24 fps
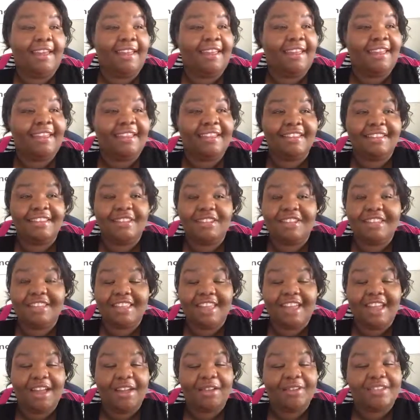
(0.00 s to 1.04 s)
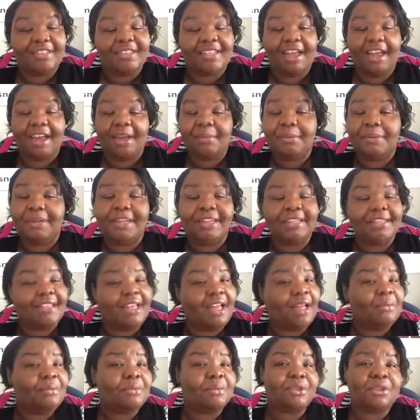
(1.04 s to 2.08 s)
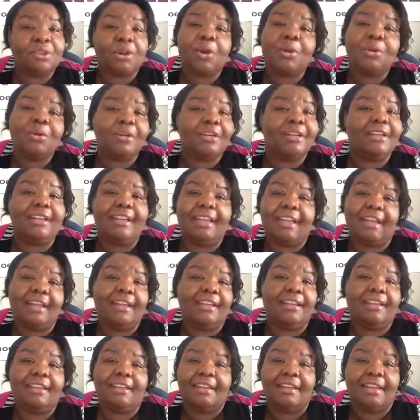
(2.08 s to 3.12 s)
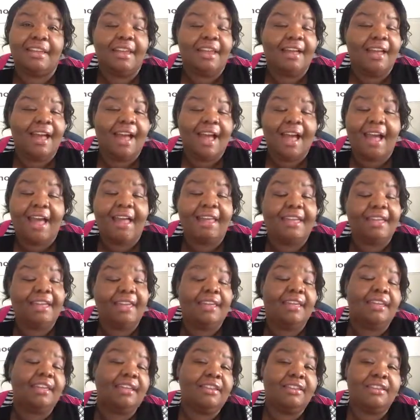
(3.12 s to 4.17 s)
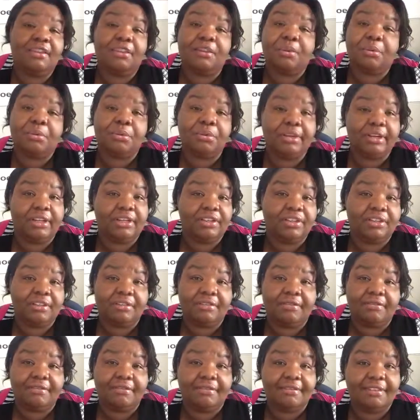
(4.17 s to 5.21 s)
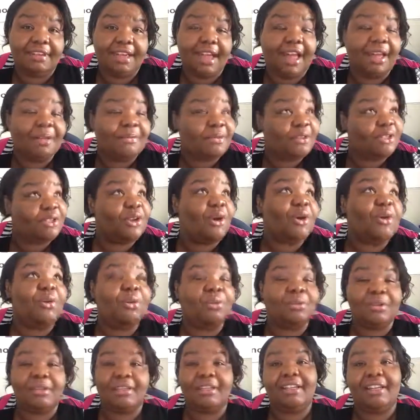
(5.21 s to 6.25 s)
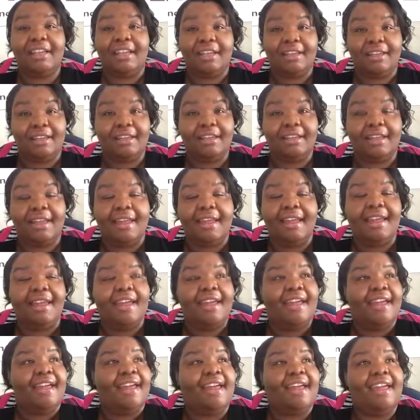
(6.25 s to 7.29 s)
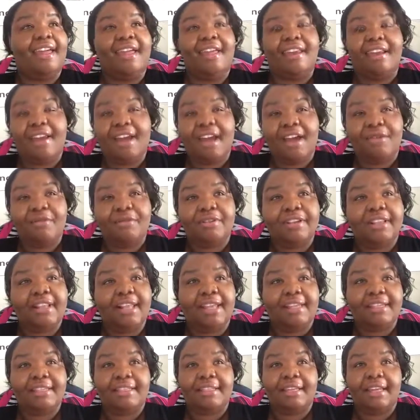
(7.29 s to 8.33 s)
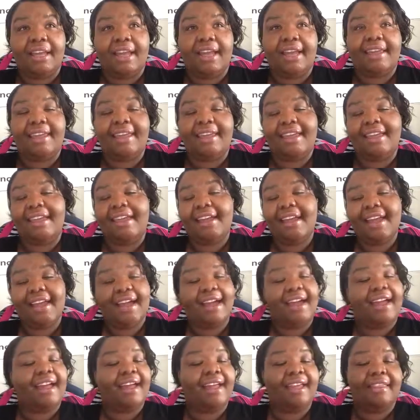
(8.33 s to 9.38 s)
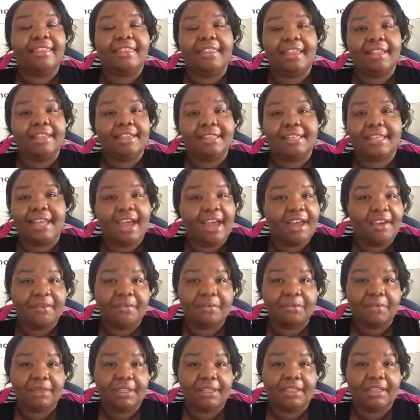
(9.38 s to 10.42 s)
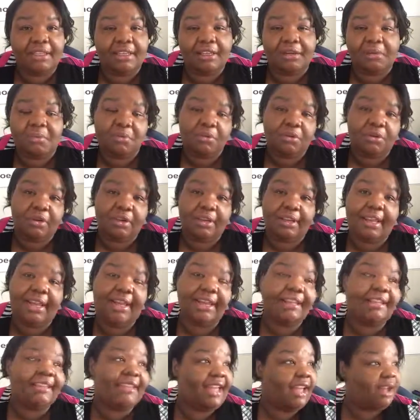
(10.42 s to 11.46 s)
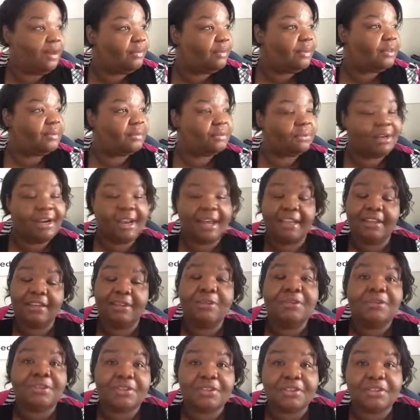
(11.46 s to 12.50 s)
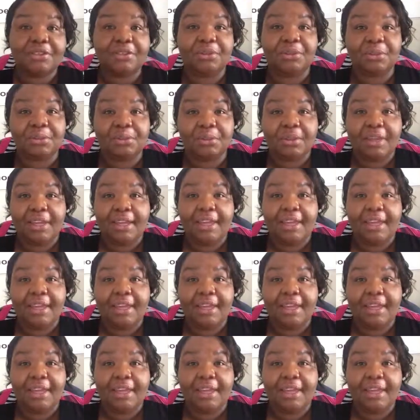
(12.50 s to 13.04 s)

And to the outside, because I'm so good at it, I hid the depression. I'm so good at it. And I realized that I can't hide that side of me anymore. Like, that was what I used to do.